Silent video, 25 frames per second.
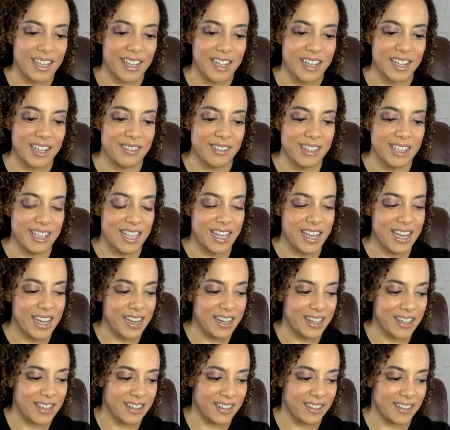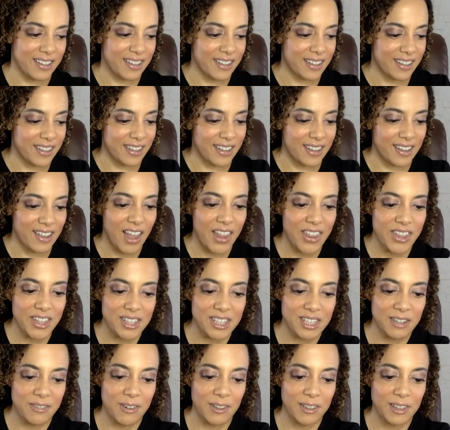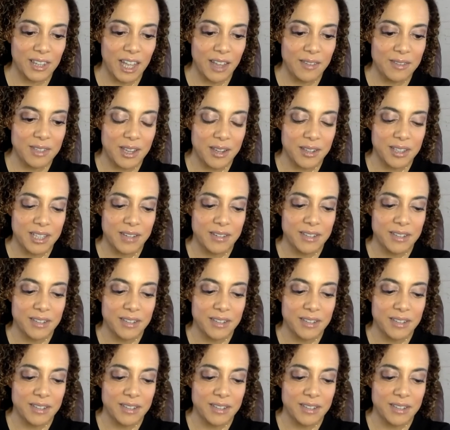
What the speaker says: It was like all these different love songs.